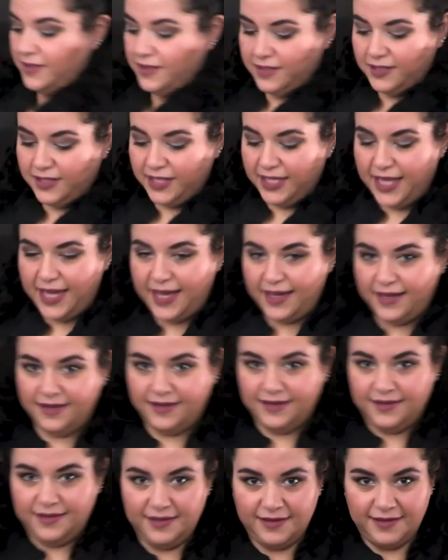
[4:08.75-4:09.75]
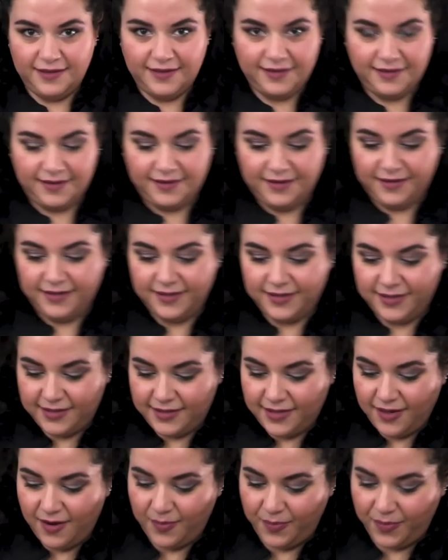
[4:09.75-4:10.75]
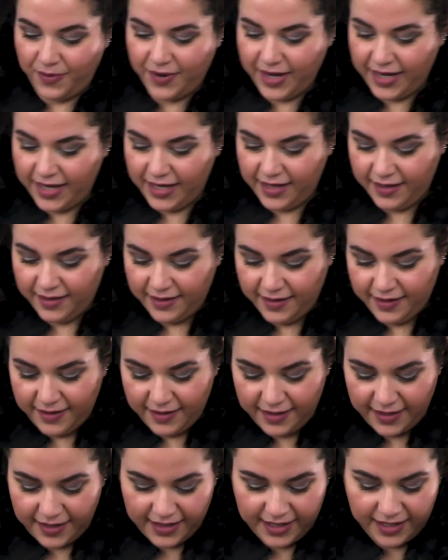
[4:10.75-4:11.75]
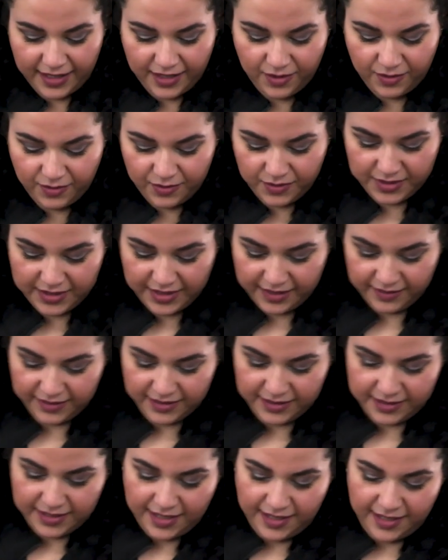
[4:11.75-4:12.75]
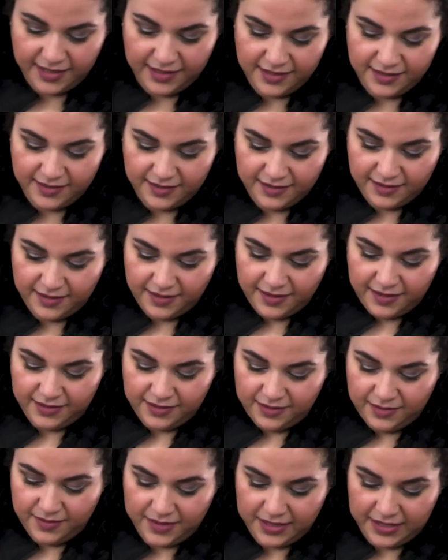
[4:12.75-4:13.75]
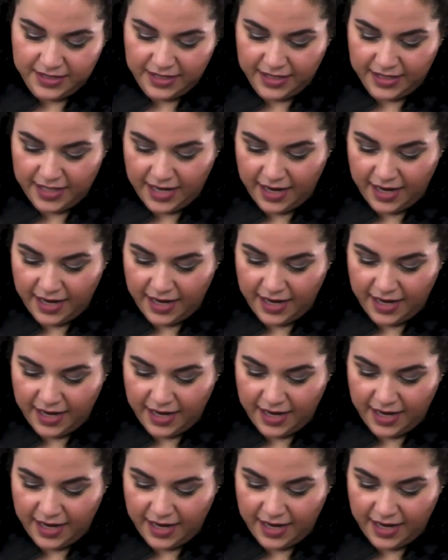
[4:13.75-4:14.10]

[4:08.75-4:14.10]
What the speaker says: Look at that. So pretty. And it oozed out the side. All right, so I'm gonna take it